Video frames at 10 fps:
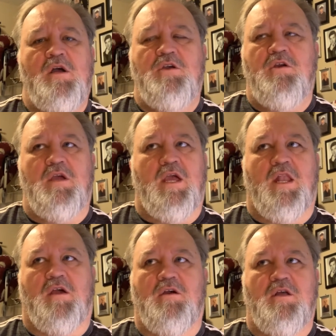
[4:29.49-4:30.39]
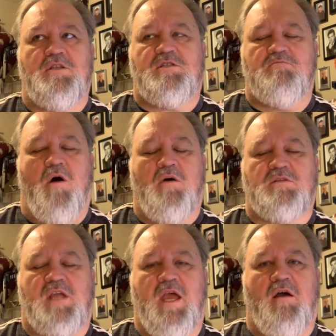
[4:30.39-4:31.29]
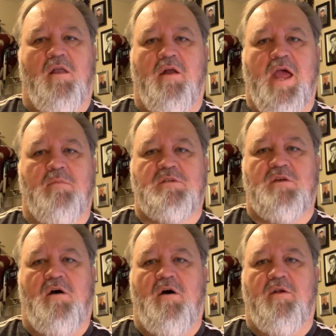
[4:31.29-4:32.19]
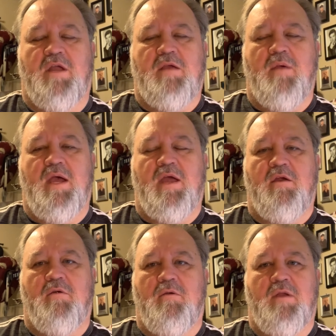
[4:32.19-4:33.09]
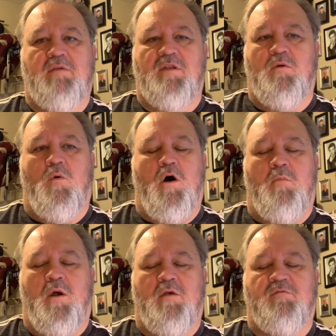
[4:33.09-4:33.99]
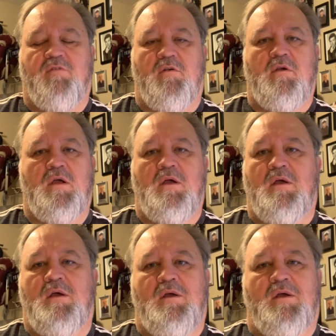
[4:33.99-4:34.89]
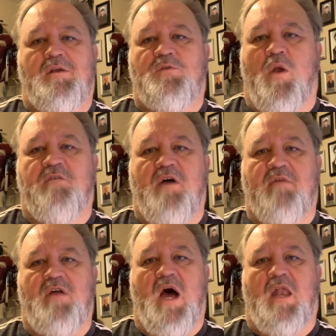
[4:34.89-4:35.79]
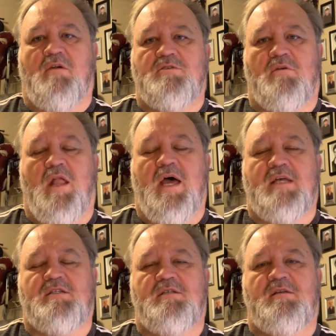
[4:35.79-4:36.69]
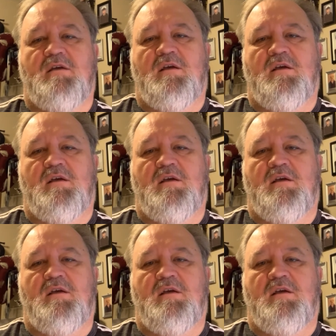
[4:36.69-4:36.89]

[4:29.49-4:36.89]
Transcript: You can get a good small scale on Amazon or eBay or even at Walmart for $25 or less.